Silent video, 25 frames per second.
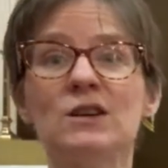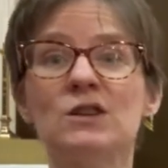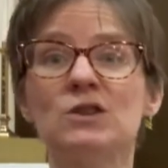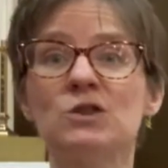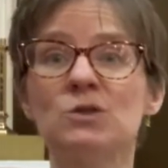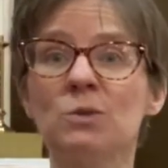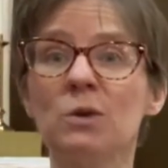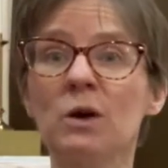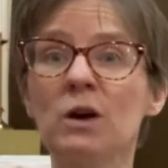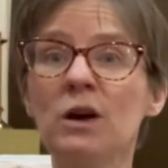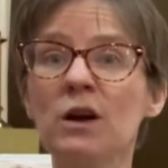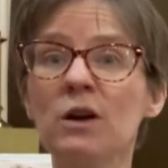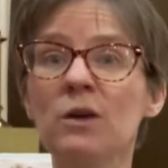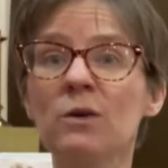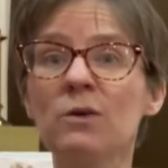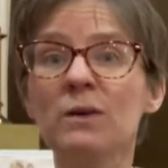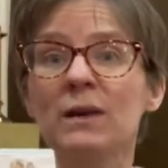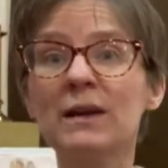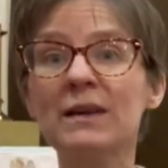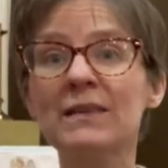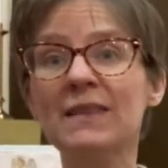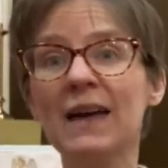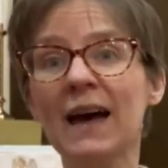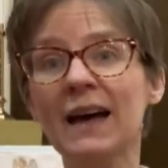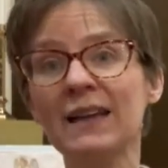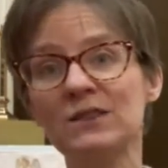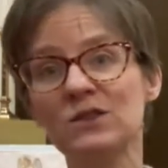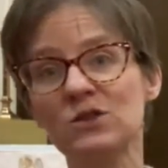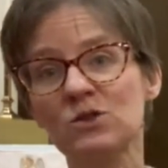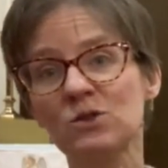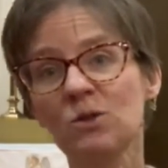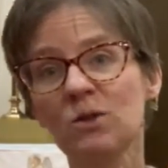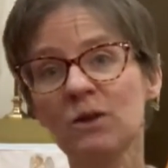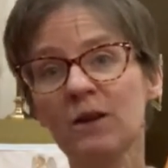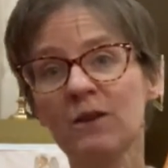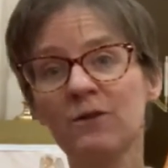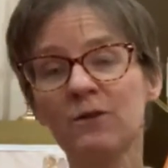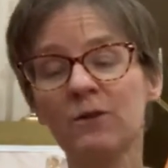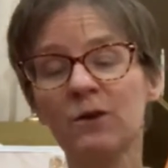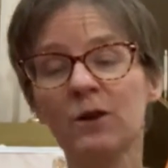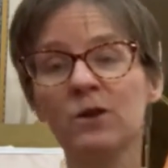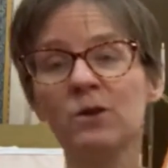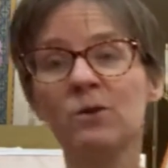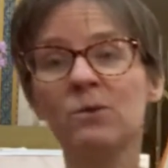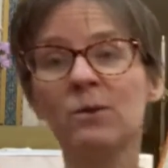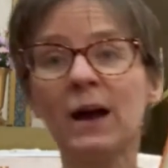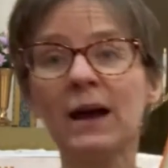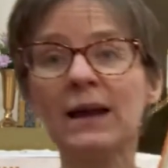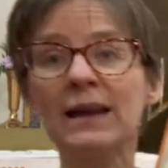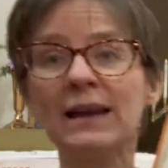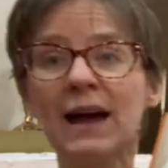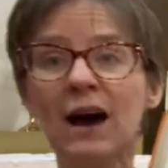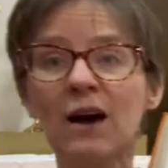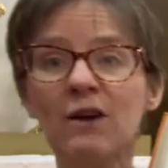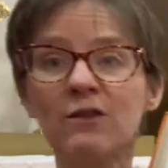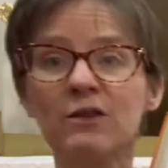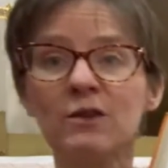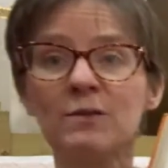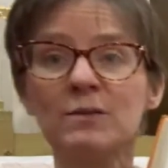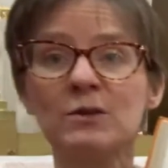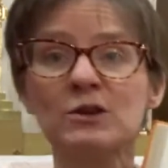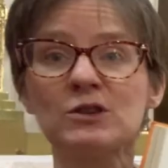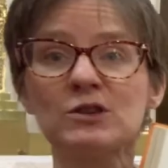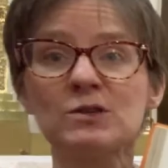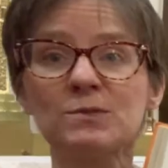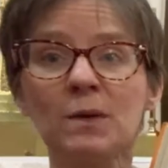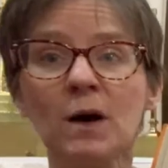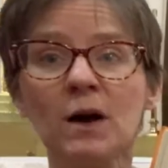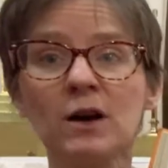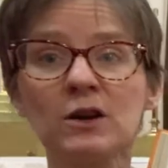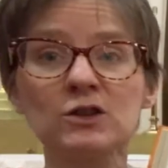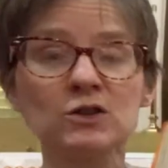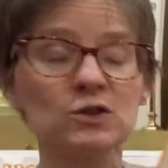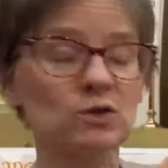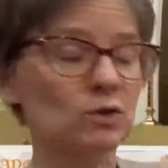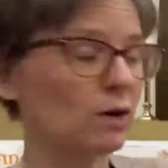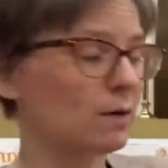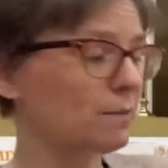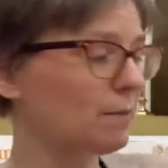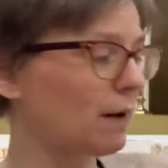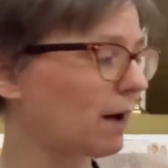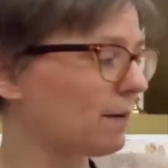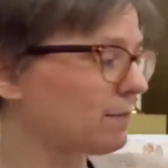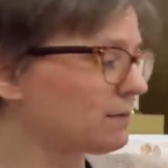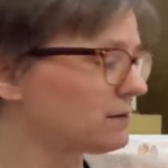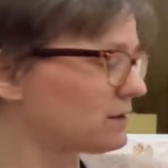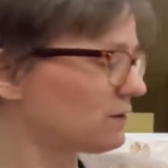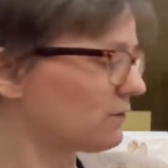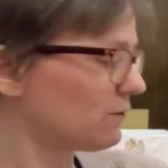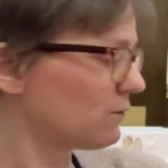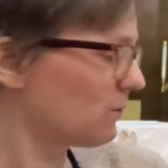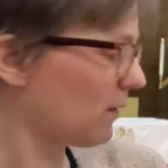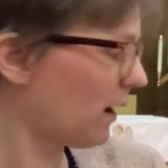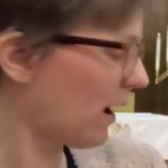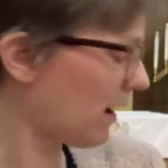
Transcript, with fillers: So we're going to read that story for you right now from your Spark Story Bibles. If you